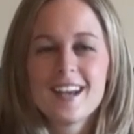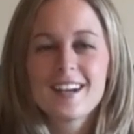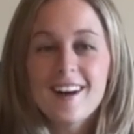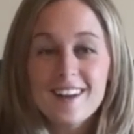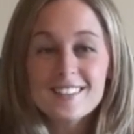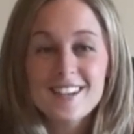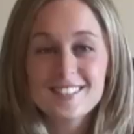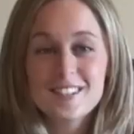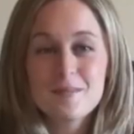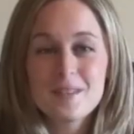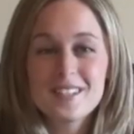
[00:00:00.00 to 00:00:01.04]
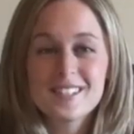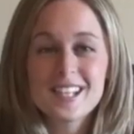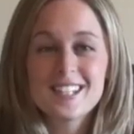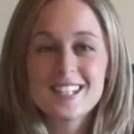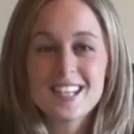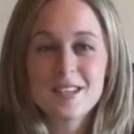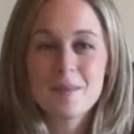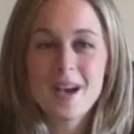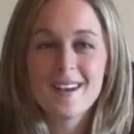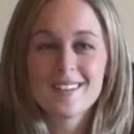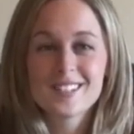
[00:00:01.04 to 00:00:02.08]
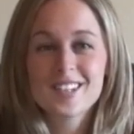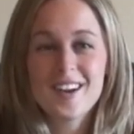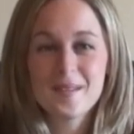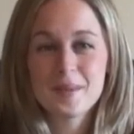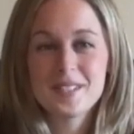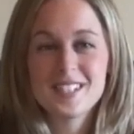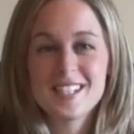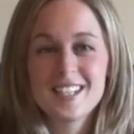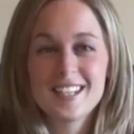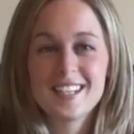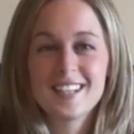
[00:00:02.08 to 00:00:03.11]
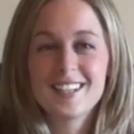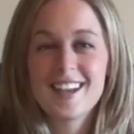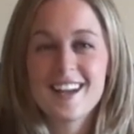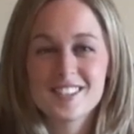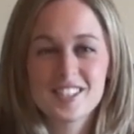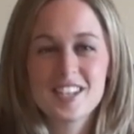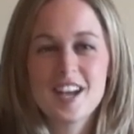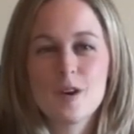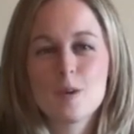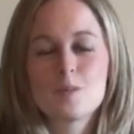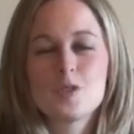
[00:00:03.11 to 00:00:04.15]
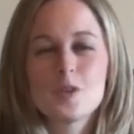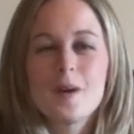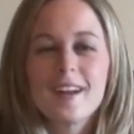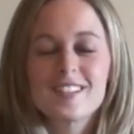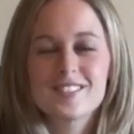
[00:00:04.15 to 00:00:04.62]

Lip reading: contacting me, sending emails, commenting, asking how I'm doing.